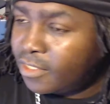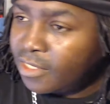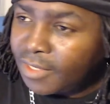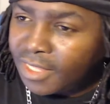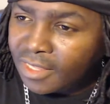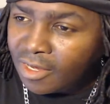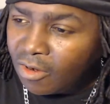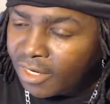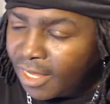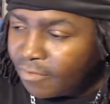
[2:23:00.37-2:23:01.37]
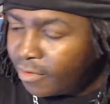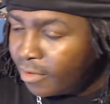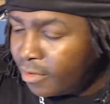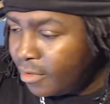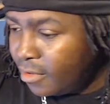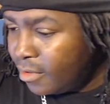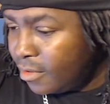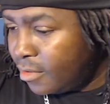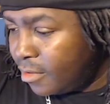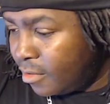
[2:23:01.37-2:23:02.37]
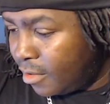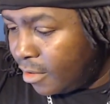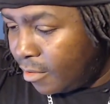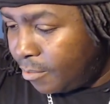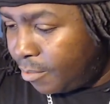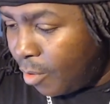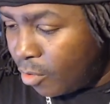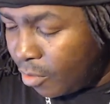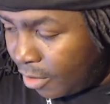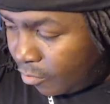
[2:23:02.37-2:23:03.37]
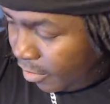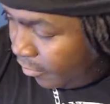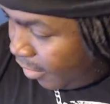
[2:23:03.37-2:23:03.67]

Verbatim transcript: that stuff. I think they already have a, a Pokemon one,